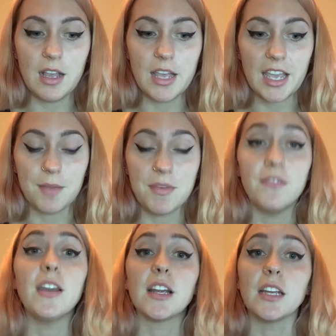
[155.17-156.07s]
it can be
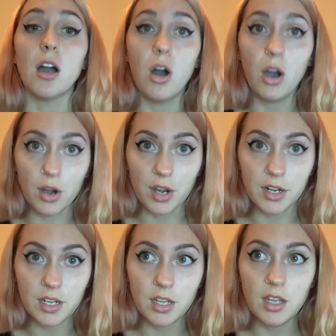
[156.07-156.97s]
very
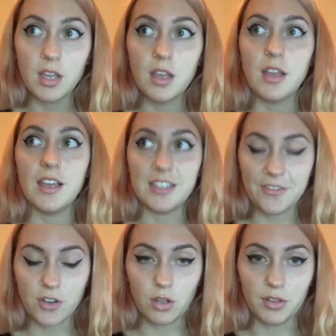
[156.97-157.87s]
hard and
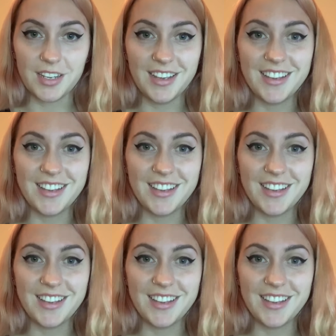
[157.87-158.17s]
difficult